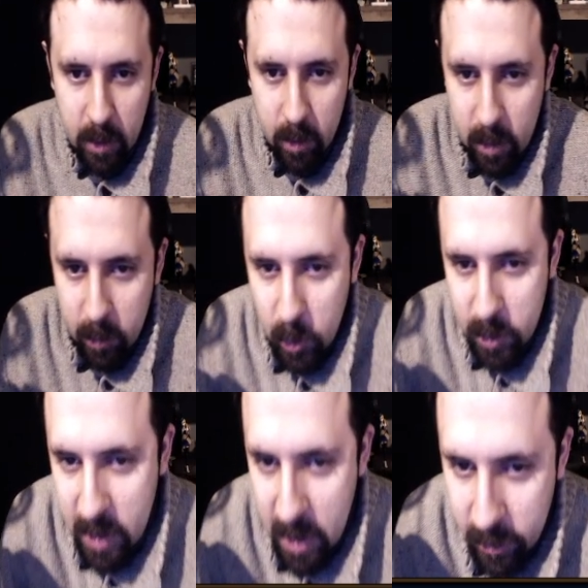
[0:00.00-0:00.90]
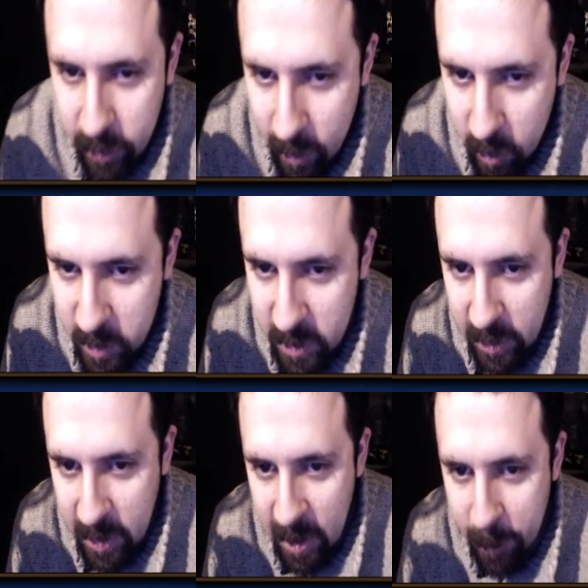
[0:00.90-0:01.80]
on both sides, 500%
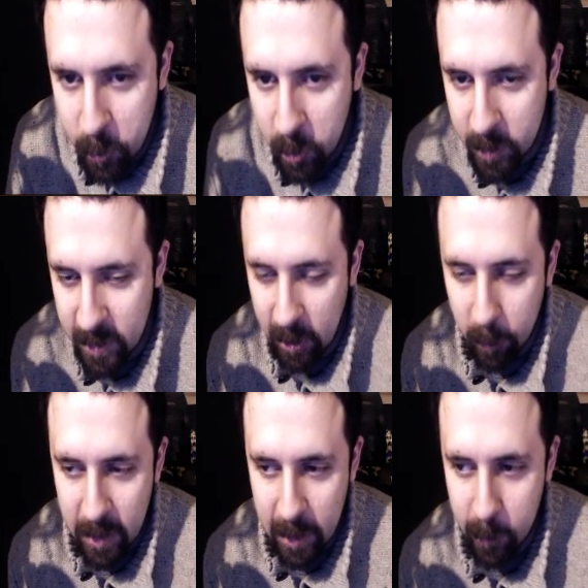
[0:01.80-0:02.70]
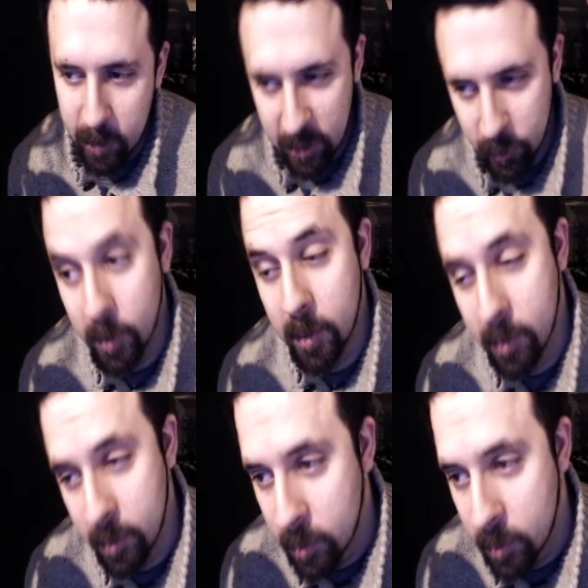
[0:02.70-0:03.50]
cap, 200% LB damage, that's where,